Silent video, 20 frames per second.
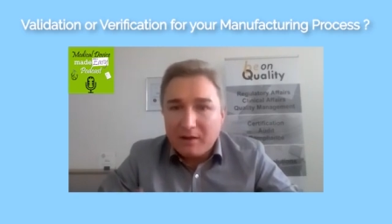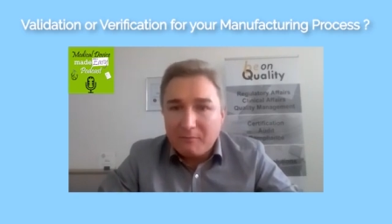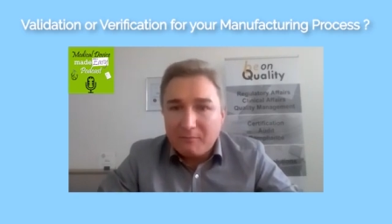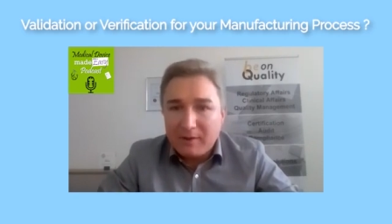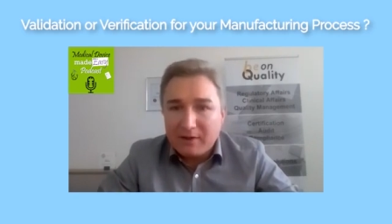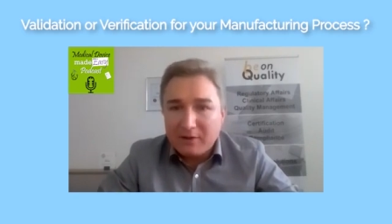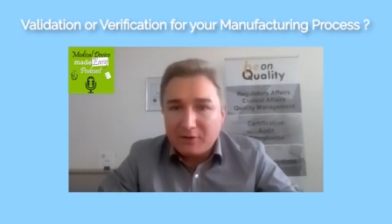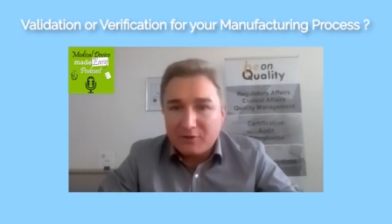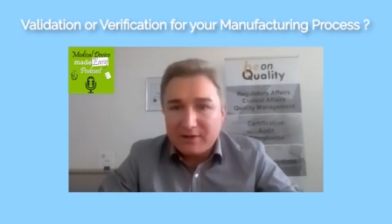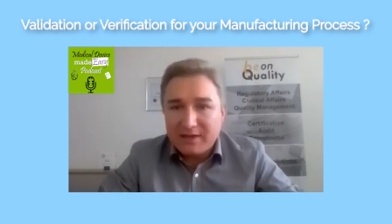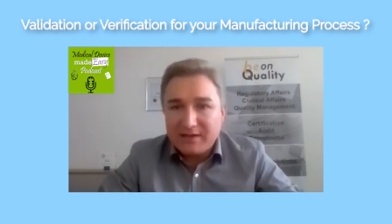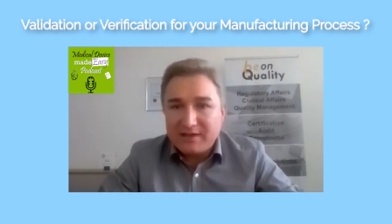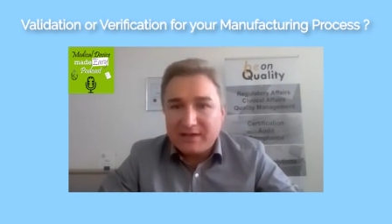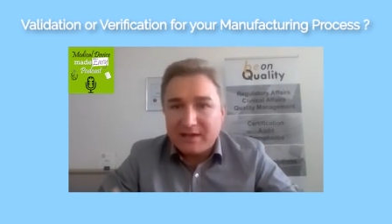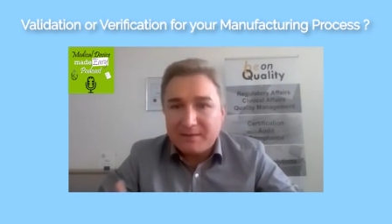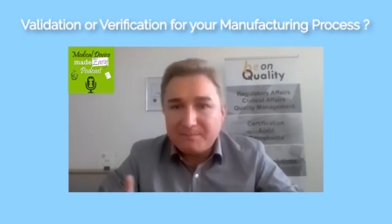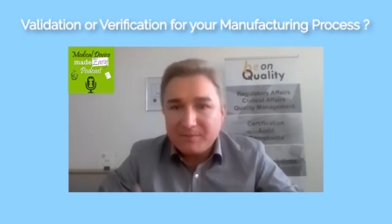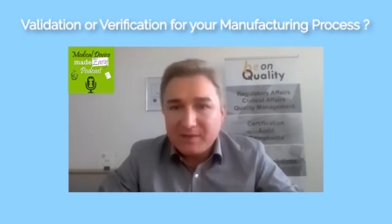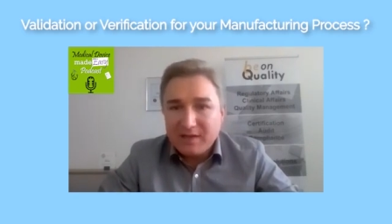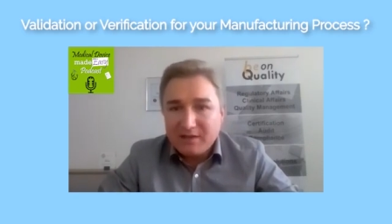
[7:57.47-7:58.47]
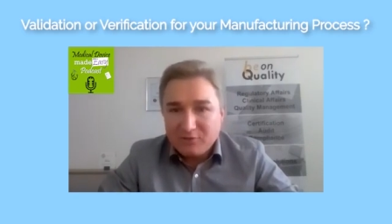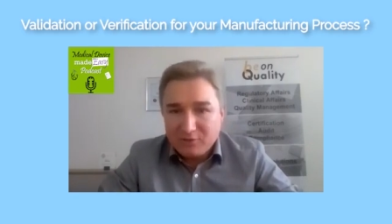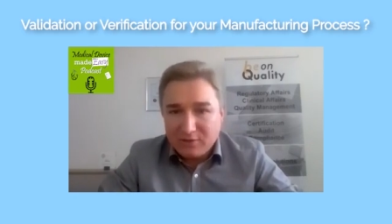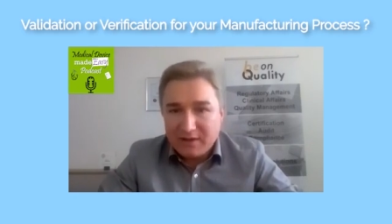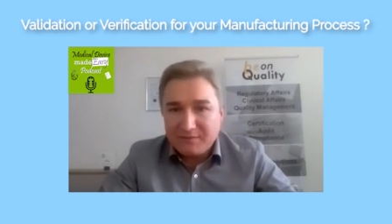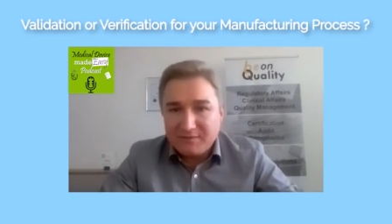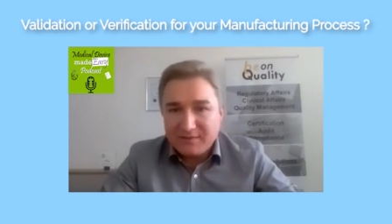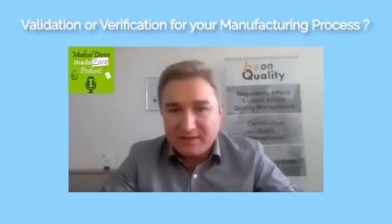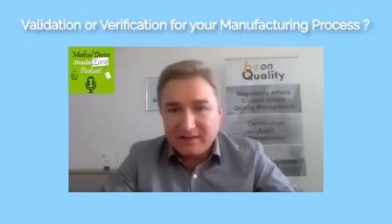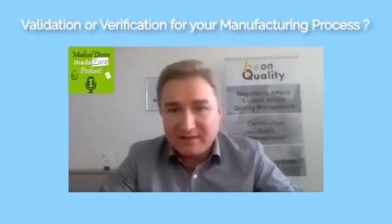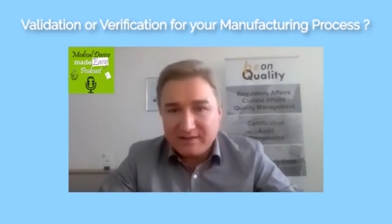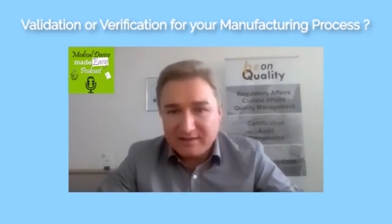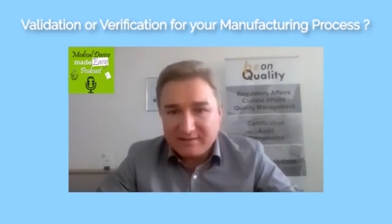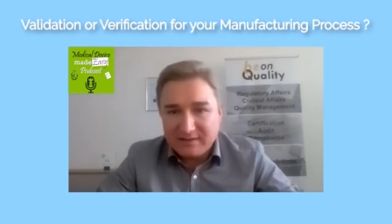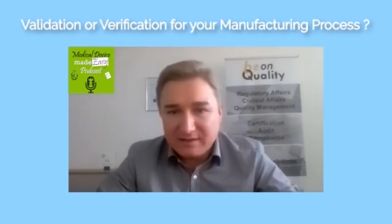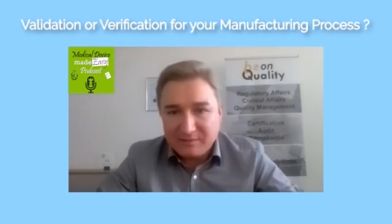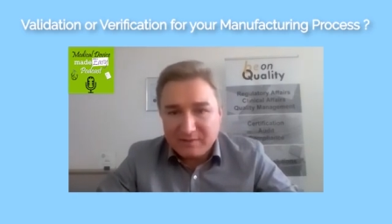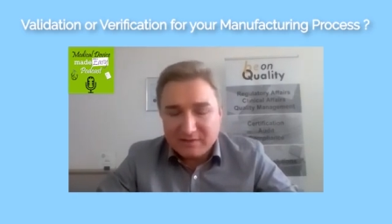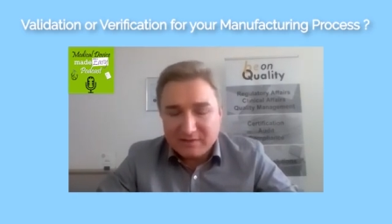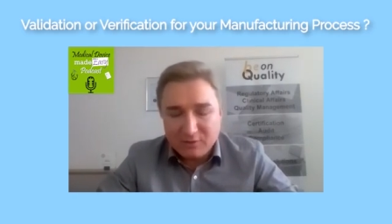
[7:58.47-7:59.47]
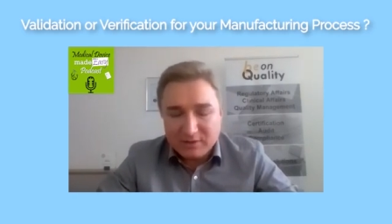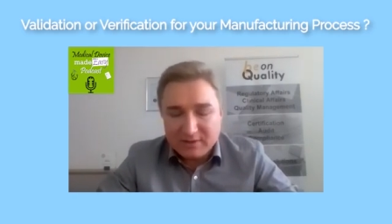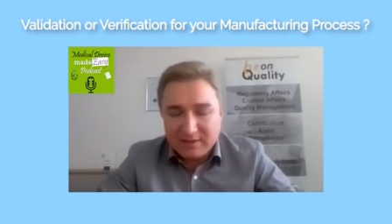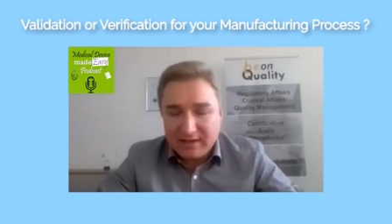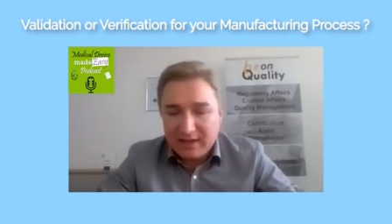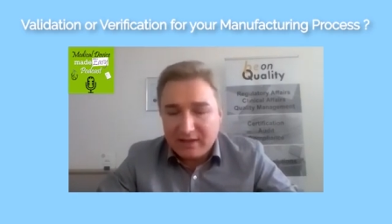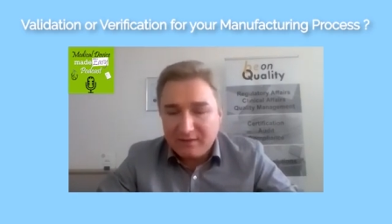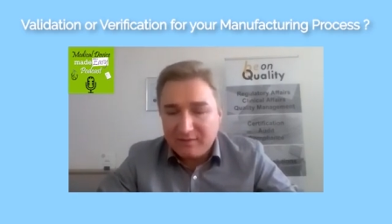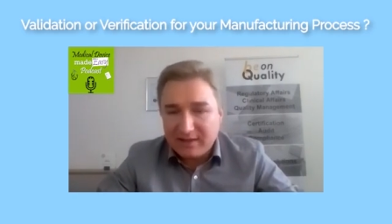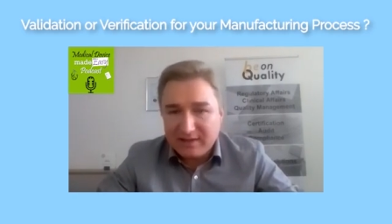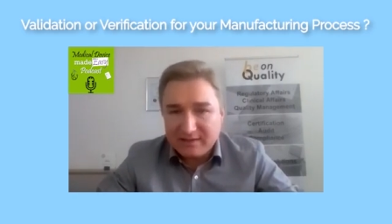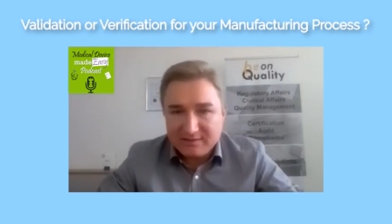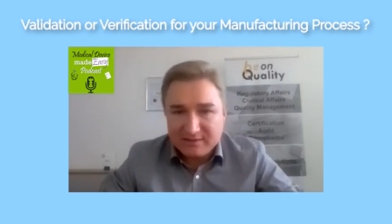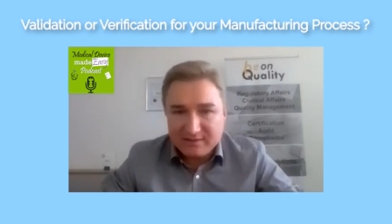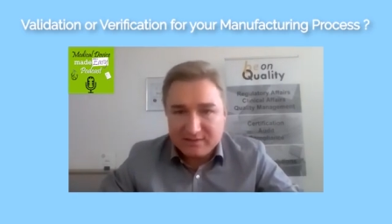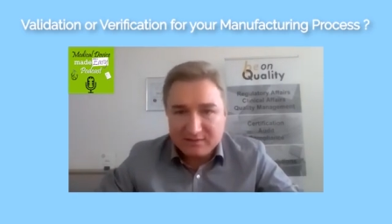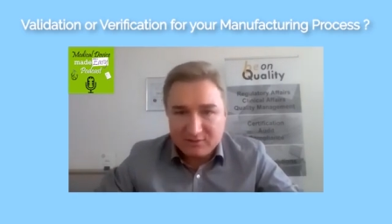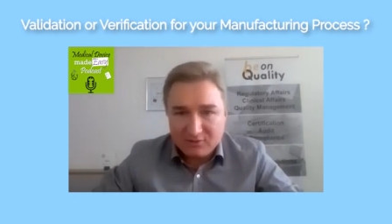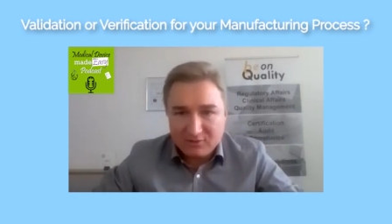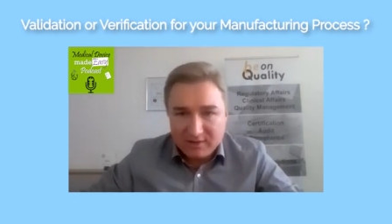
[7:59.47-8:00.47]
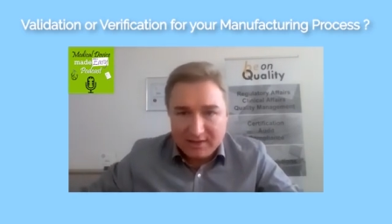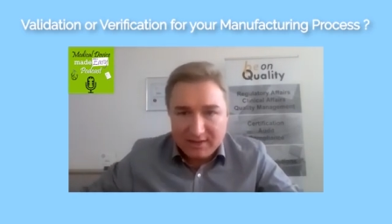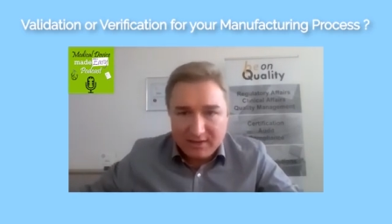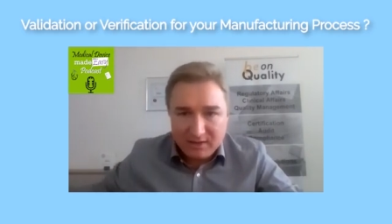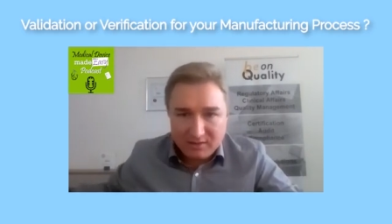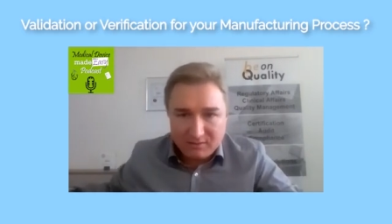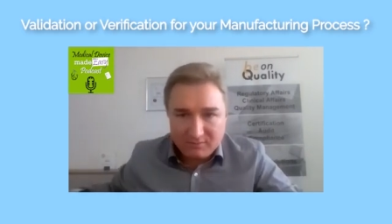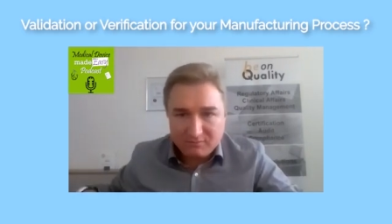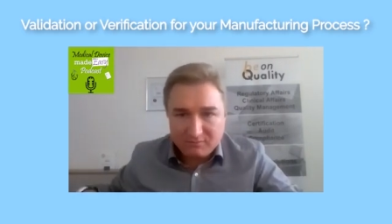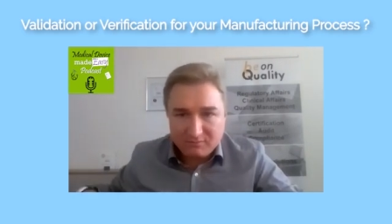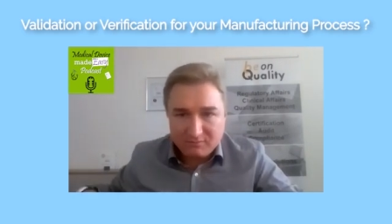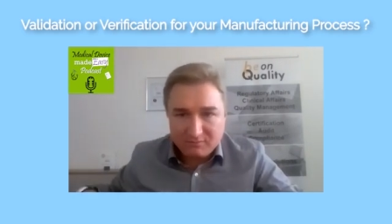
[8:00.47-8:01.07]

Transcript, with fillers: Very good idea to have said a sentence called lava as in real.